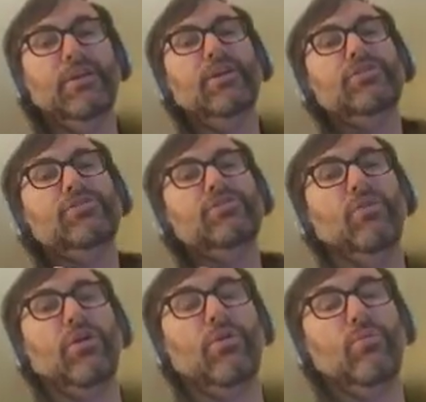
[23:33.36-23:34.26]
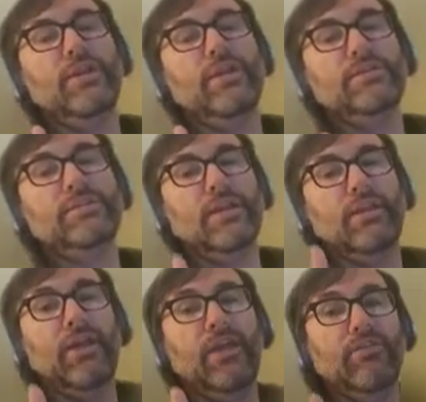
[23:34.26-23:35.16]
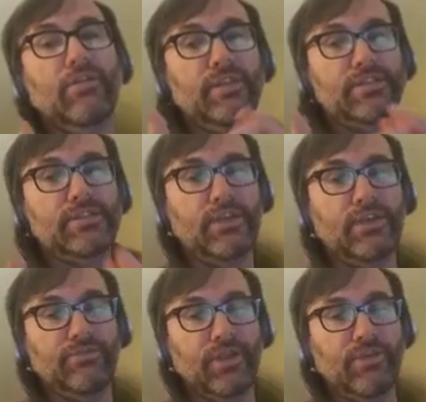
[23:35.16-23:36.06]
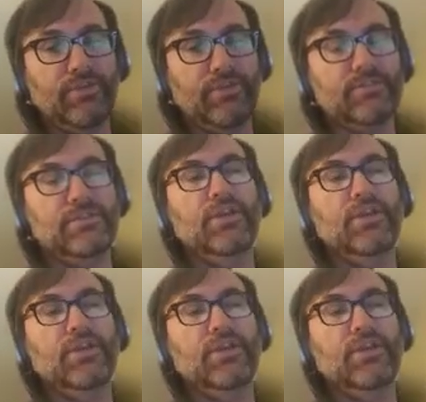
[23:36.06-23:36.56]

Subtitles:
to always err on the side of forgiveness,